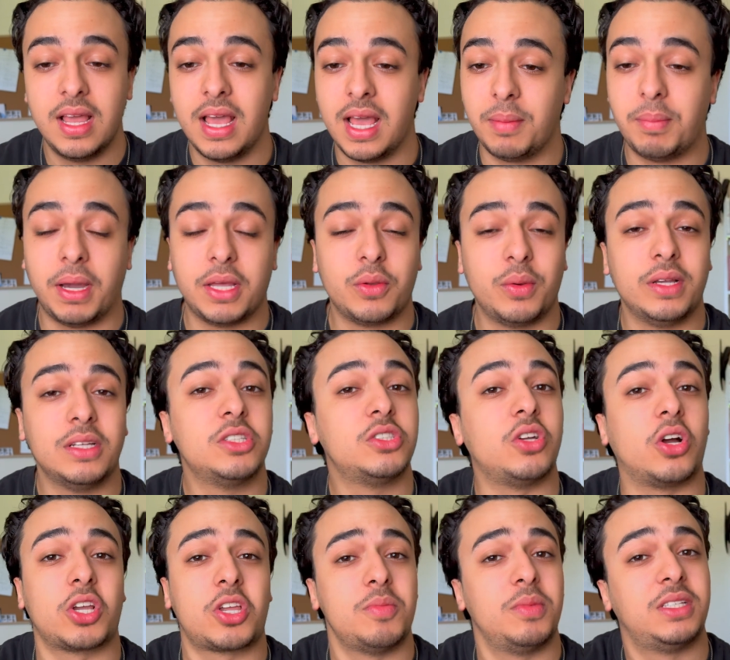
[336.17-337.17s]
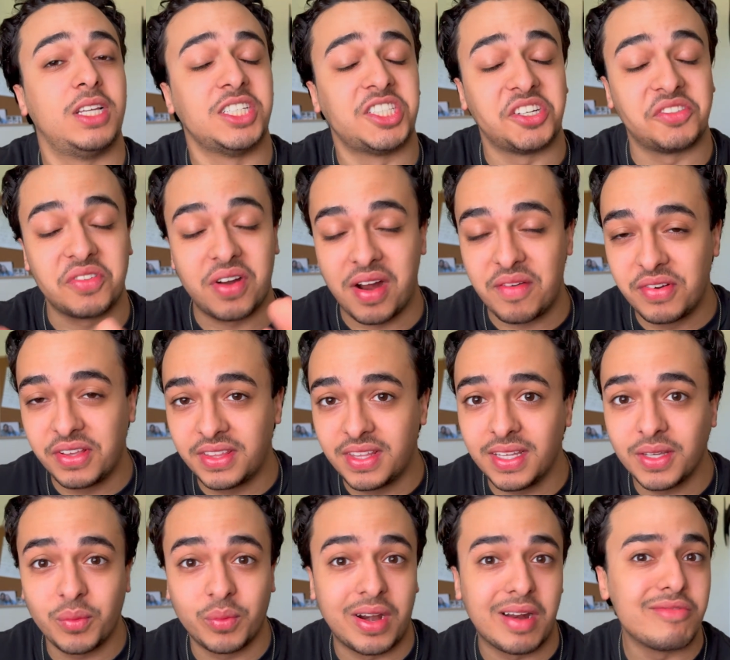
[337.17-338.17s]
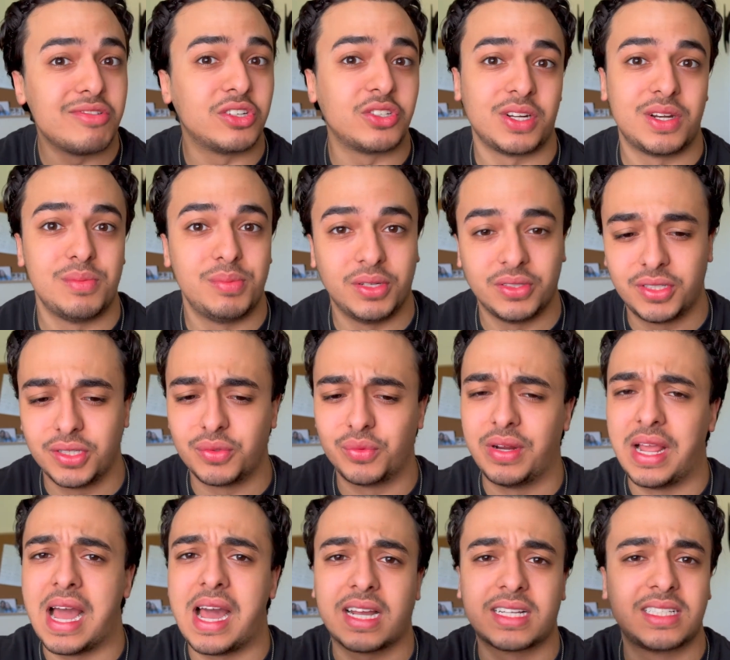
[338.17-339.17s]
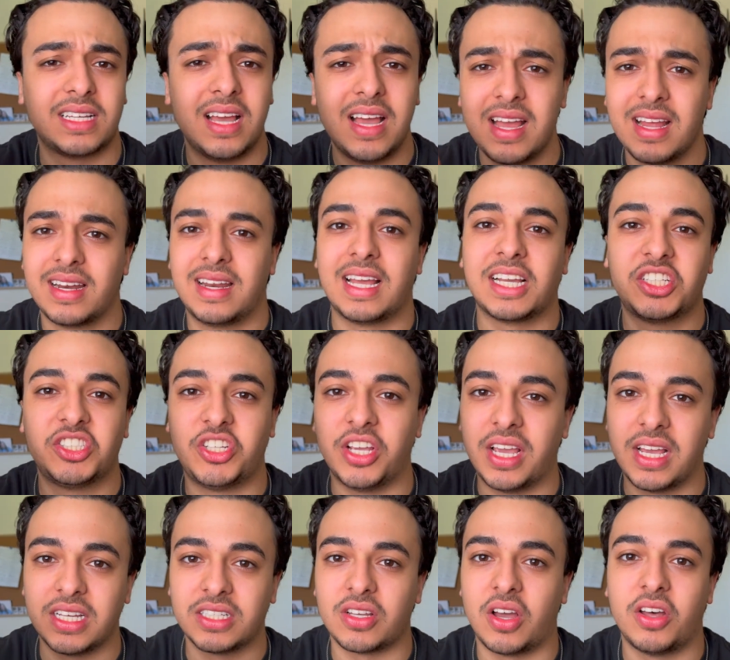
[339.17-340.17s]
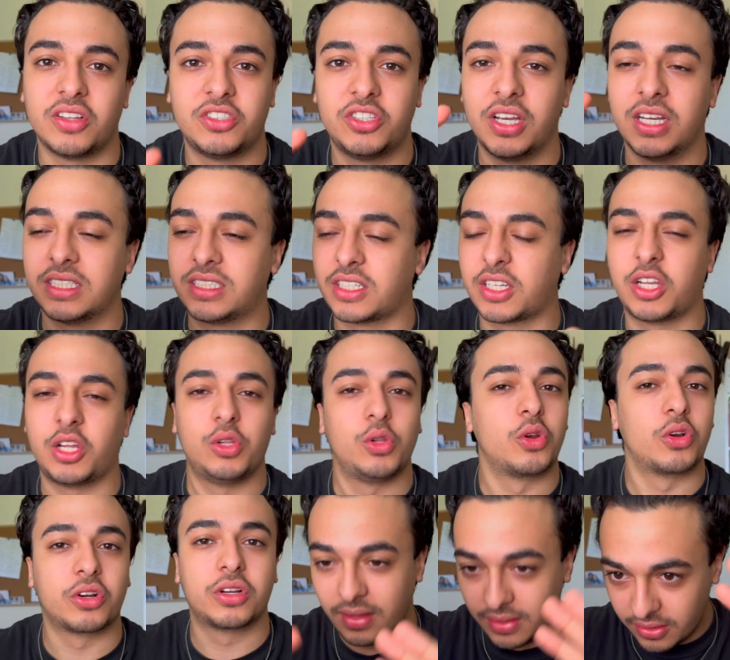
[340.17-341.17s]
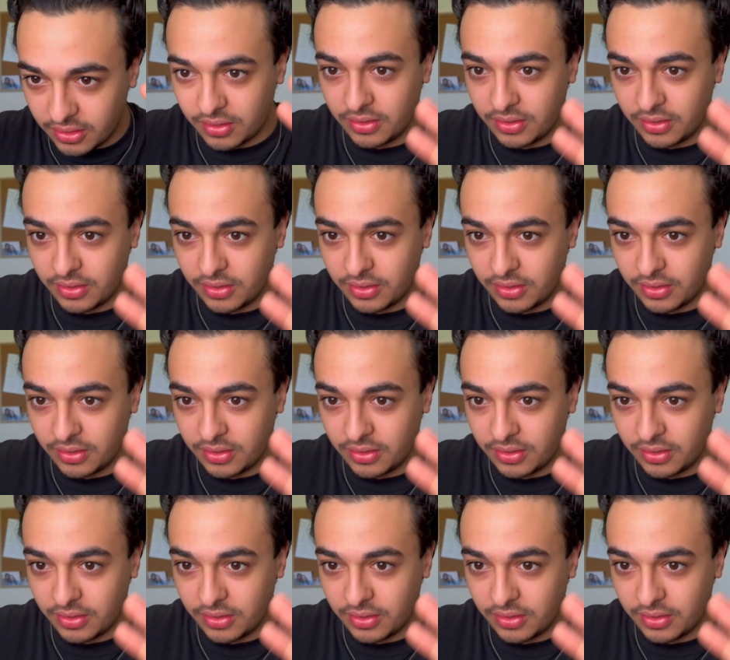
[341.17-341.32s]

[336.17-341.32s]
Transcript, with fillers: And by the way, there's documentation for everything, whatever you're trying to build in React, Next.js, Auth.js, Clerk.